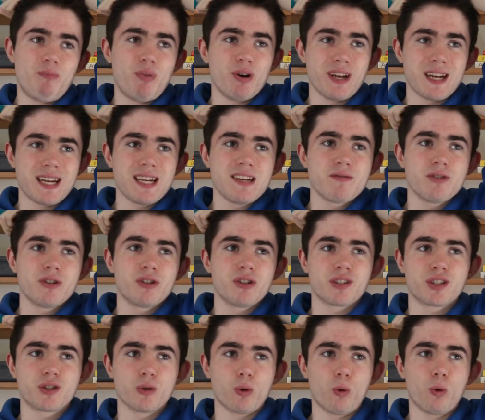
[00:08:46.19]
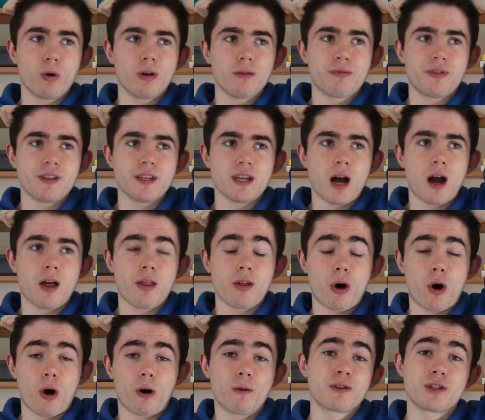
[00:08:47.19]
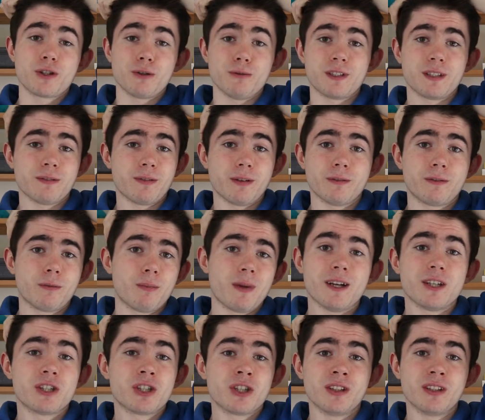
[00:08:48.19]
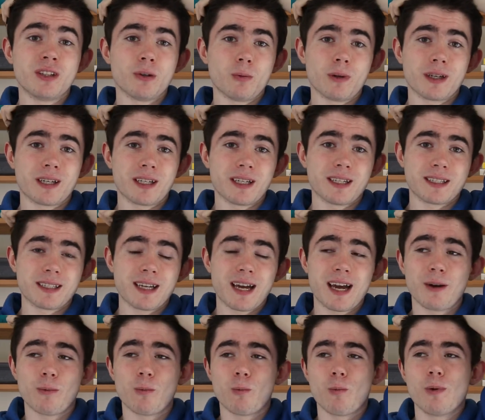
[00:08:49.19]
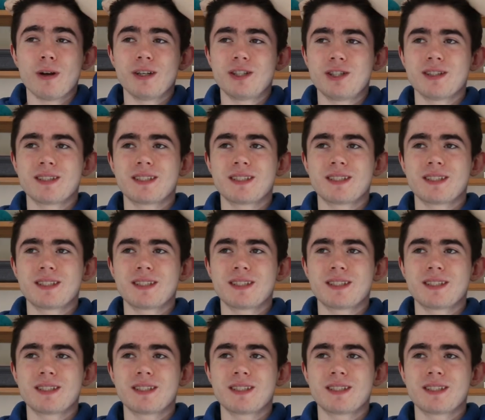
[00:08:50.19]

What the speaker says: But even just all of the other offshoots of information that we're gonna get, we're